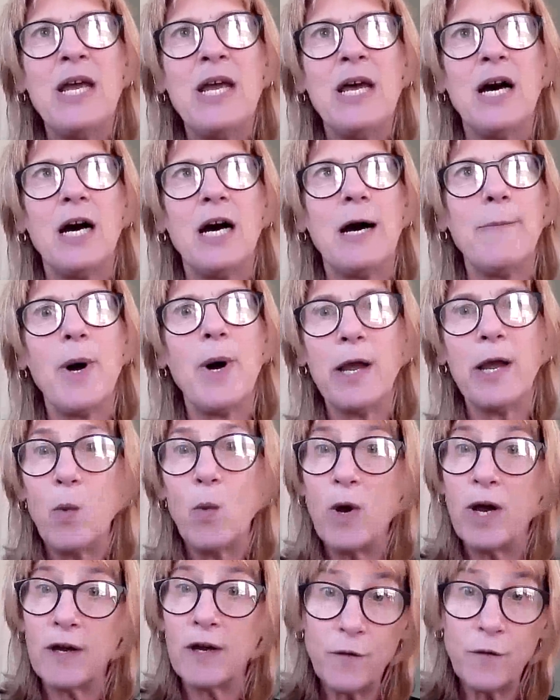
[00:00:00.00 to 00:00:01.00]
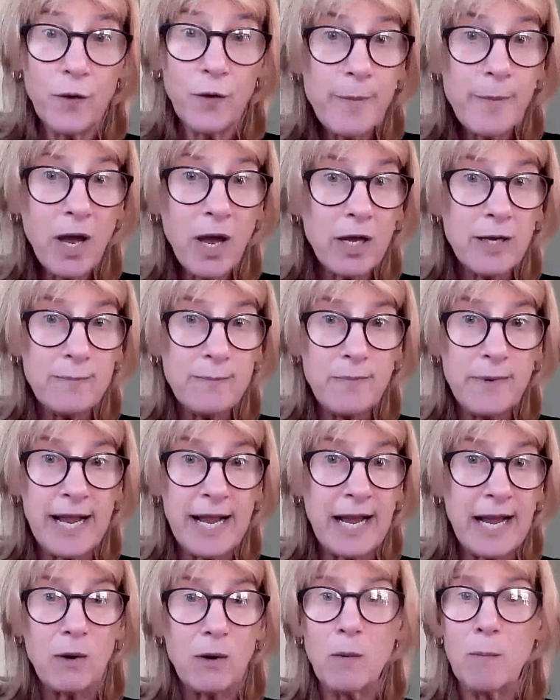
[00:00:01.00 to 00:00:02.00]
I work from home
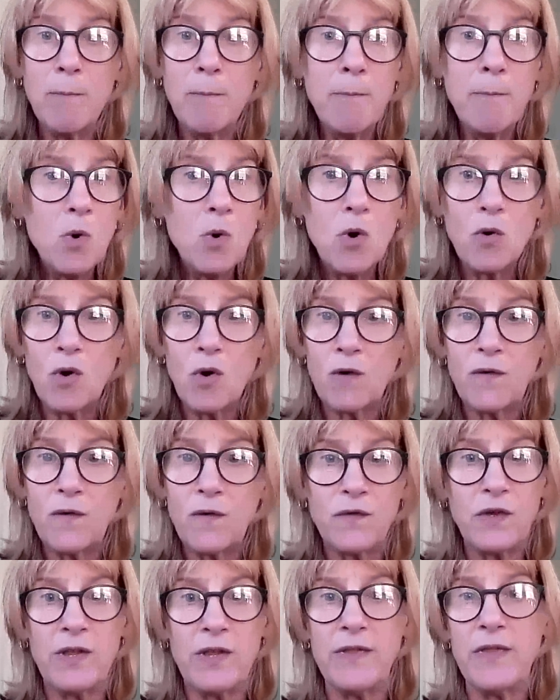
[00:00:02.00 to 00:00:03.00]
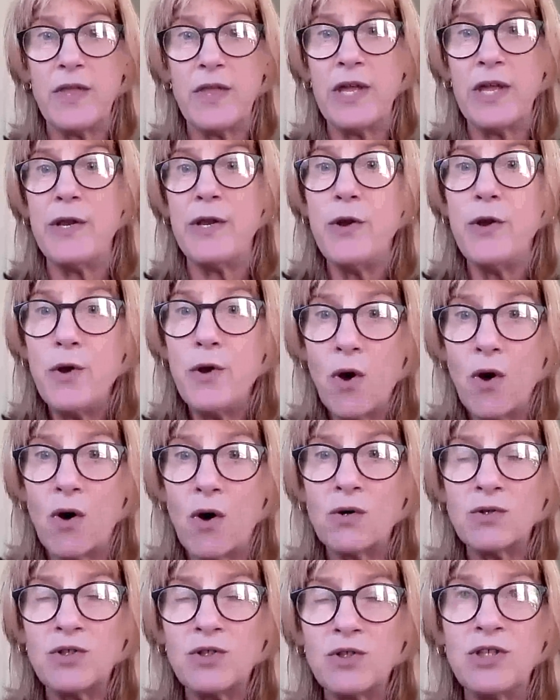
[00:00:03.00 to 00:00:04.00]
now more often than
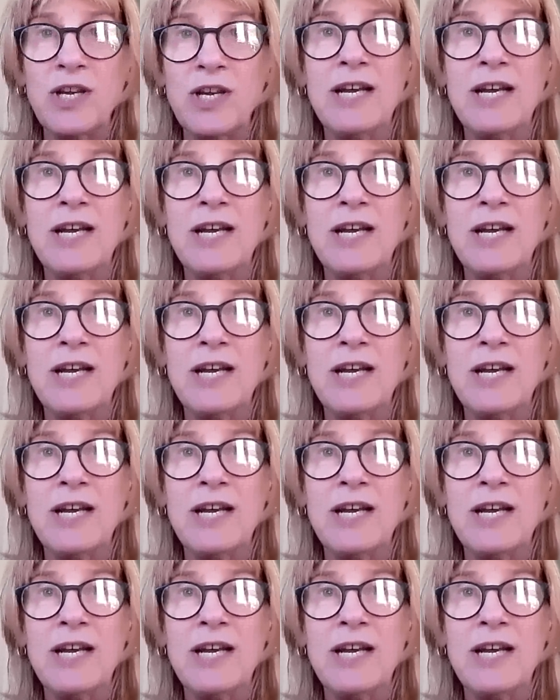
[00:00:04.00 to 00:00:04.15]
not.